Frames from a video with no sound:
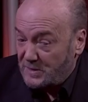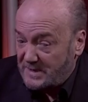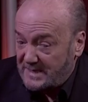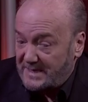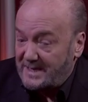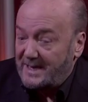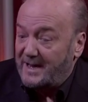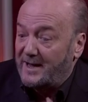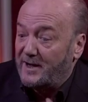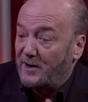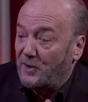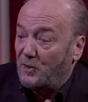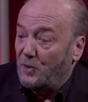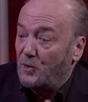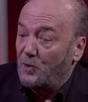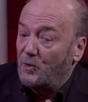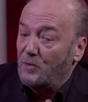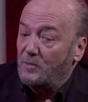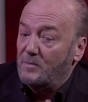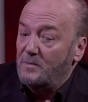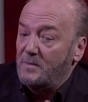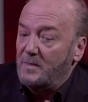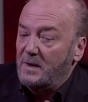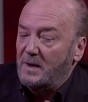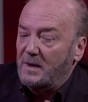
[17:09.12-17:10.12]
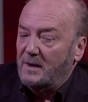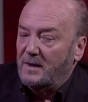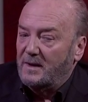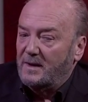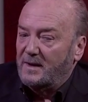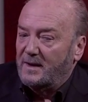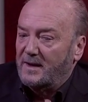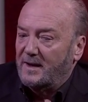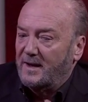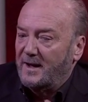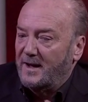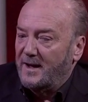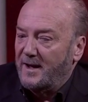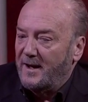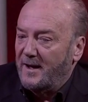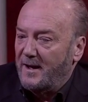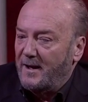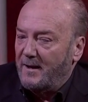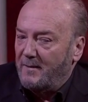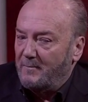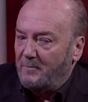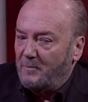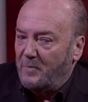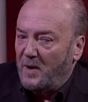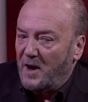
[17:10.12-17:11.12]
stay at home,
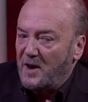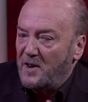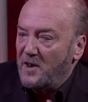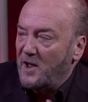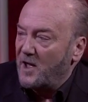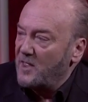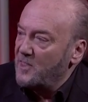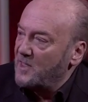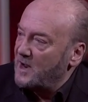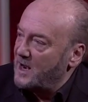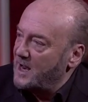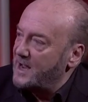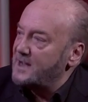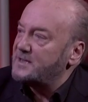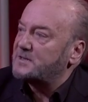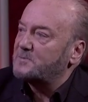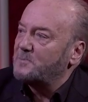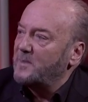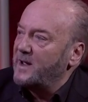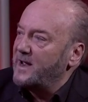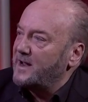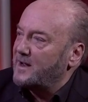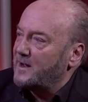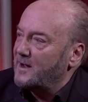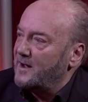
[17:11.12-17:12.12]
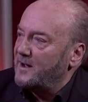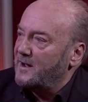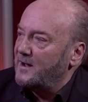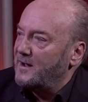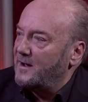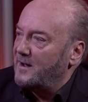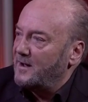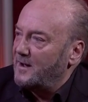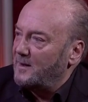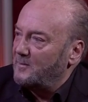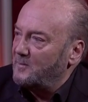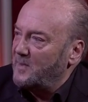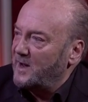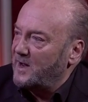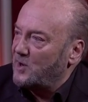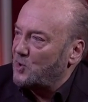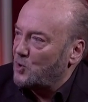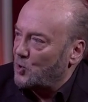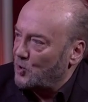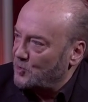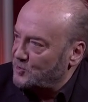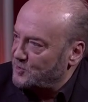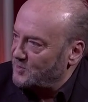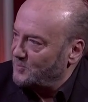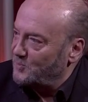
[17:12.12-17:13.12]
but nonetheless make a big
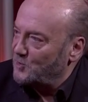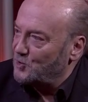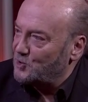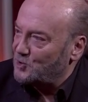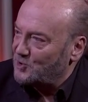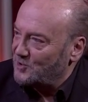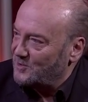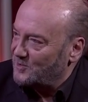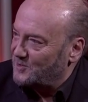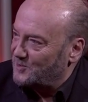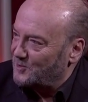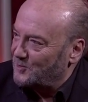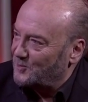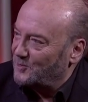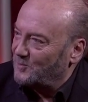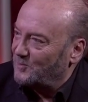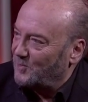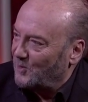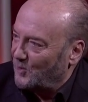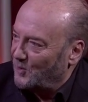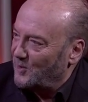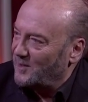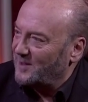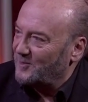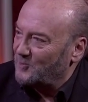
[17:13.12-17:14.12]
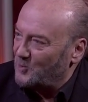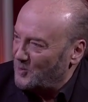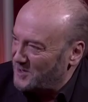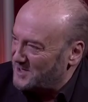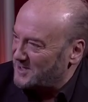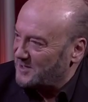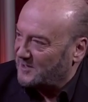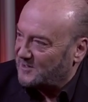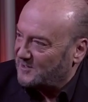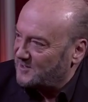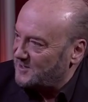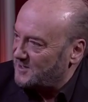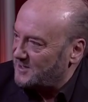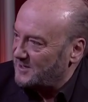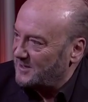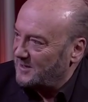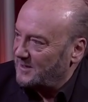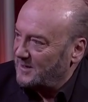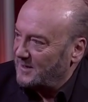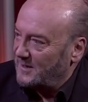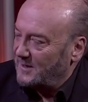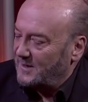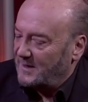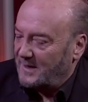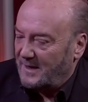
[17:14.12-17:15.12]
contribution to blowing whistles.
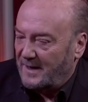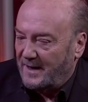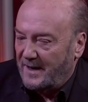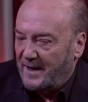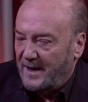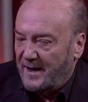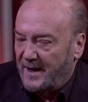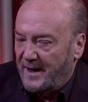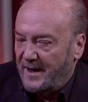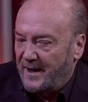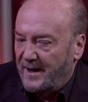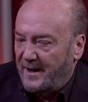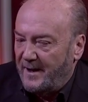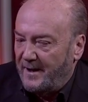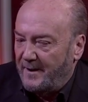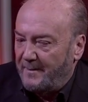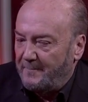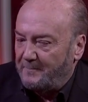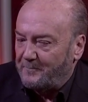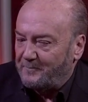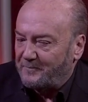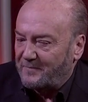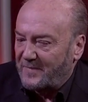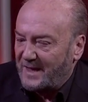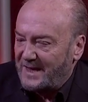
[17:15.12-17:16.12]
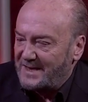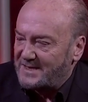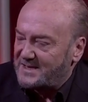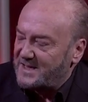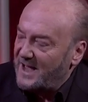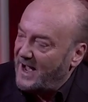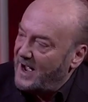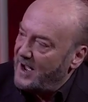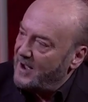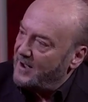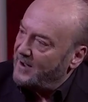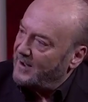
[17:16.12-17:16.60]
Is that